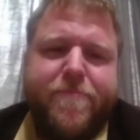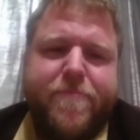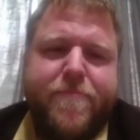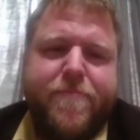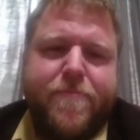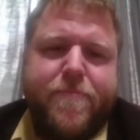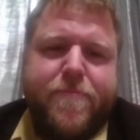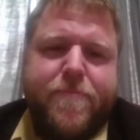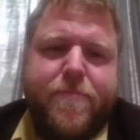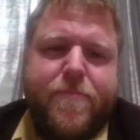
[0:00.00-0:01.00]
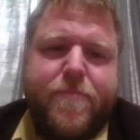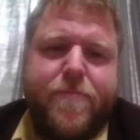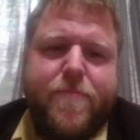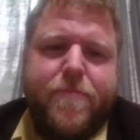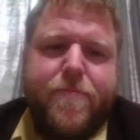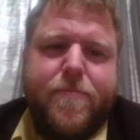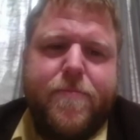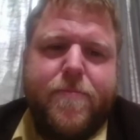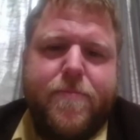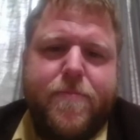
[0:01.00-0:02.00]

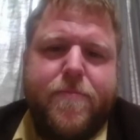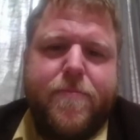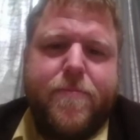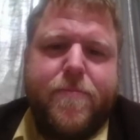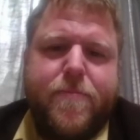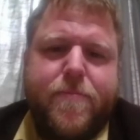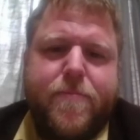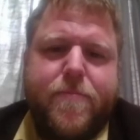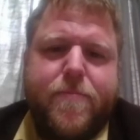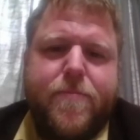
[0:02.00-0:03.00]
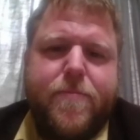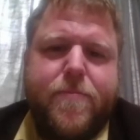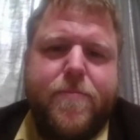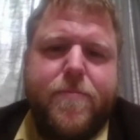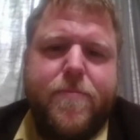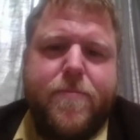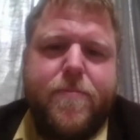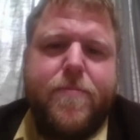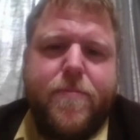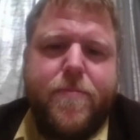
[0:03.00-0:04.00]

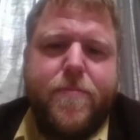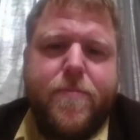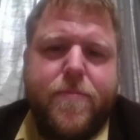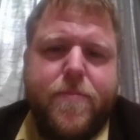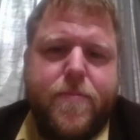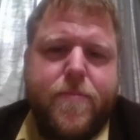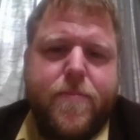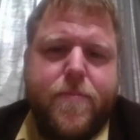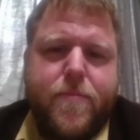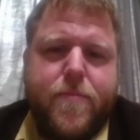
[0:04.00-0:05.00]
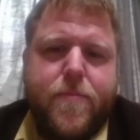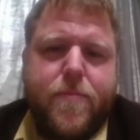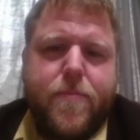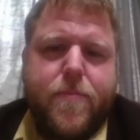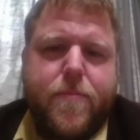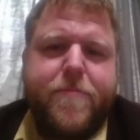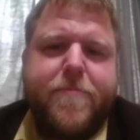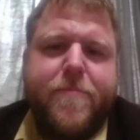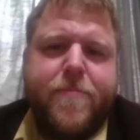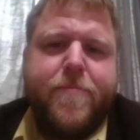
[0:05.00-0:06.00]

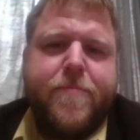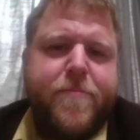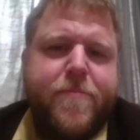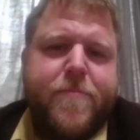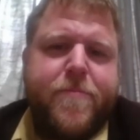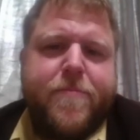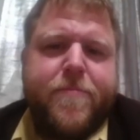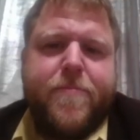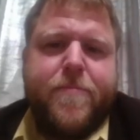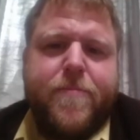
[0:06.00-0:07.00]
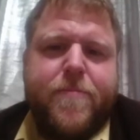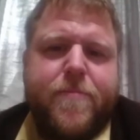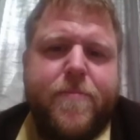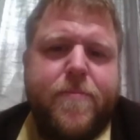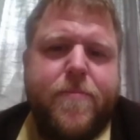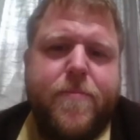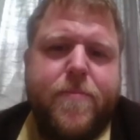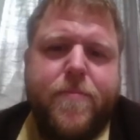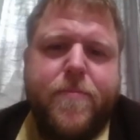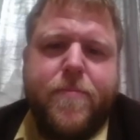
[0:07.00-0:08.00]
No words are spoken by the person on screen.